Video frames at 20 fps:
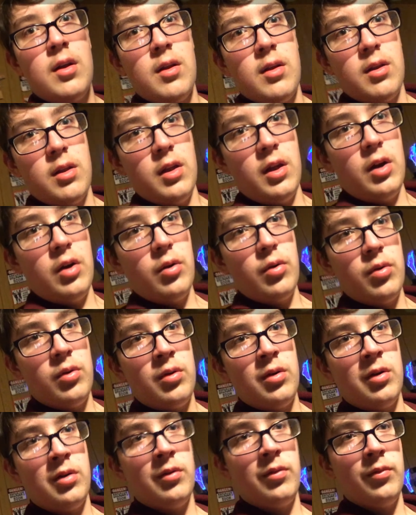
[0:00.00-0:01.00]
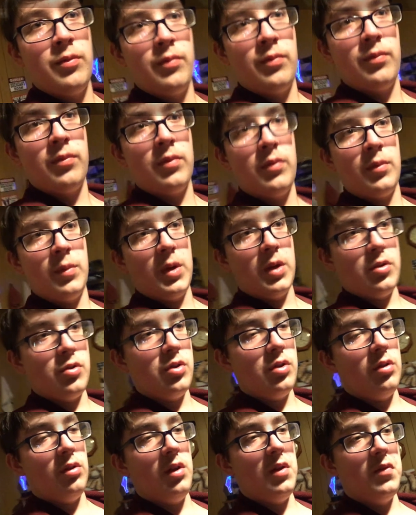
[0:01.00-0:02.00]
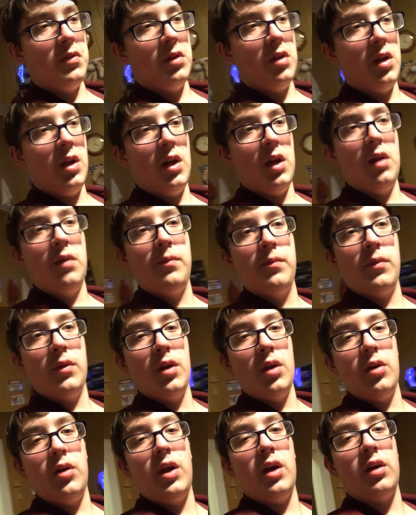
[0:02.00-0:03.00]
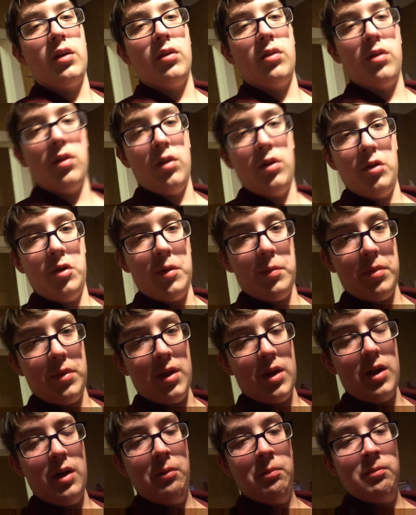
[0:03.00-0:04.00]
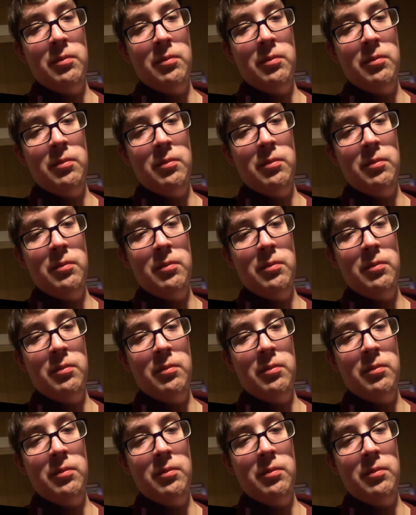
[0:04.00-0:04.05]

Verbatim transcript: So, because she's leaving today, so that's a little upsetting.